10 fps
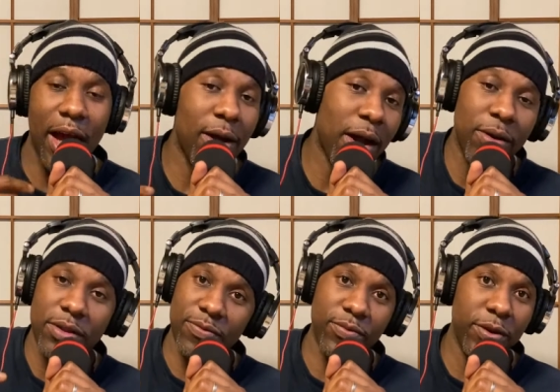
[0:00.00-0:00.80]
I
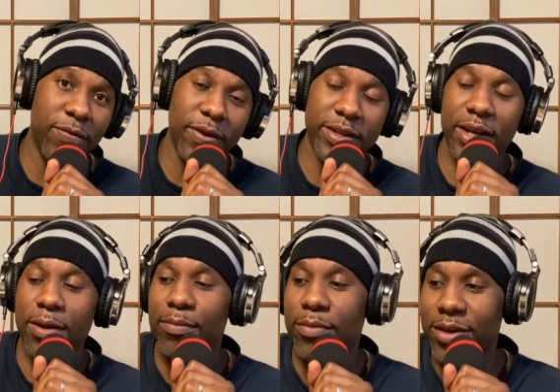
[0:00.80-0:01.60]
was real fucked
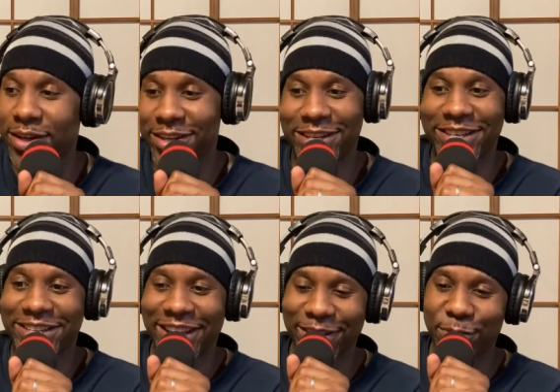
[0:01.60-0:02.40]
up
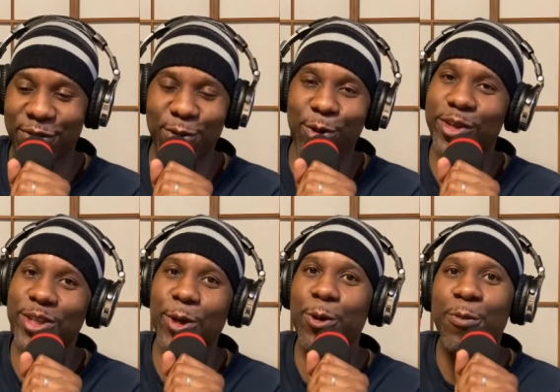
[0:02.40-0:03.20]
like before.
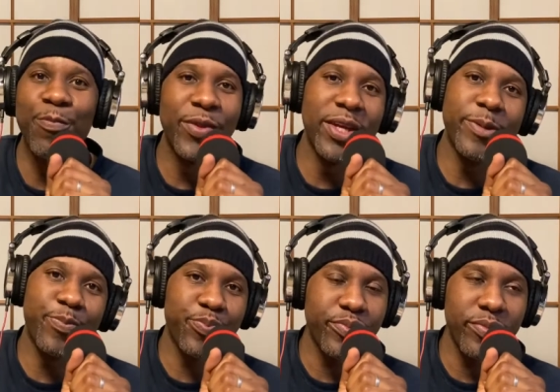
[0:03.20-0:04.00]
So
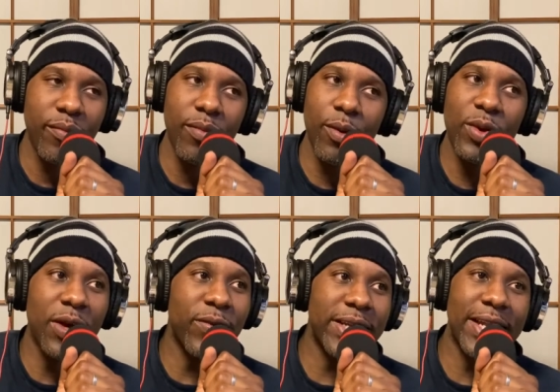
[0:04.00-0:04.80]
when I
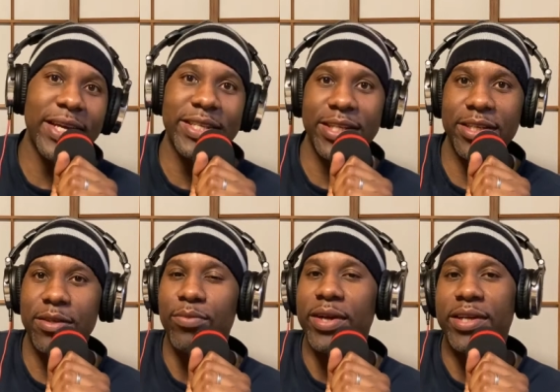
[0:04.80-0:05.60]
realized I needed a
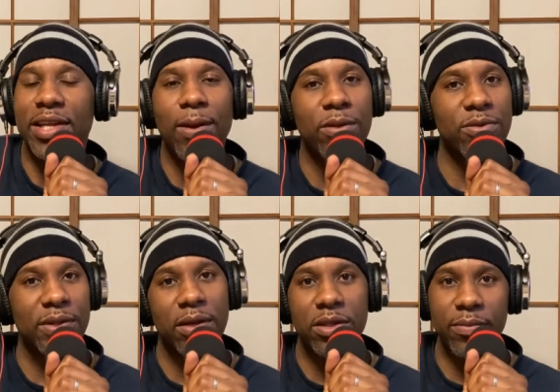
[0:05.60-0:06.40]
break, that was when
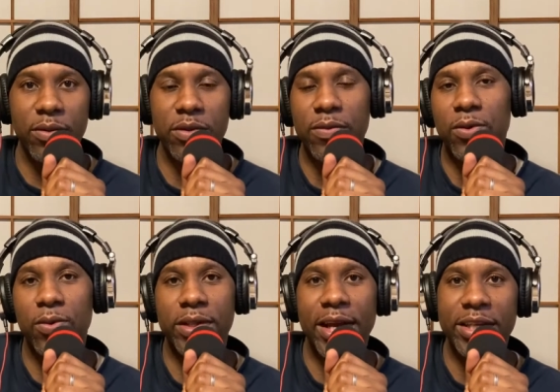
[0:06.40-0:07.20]
I was supposed to
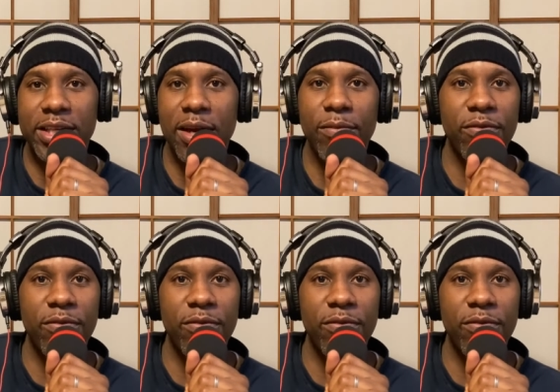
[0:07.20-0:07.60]
record last time.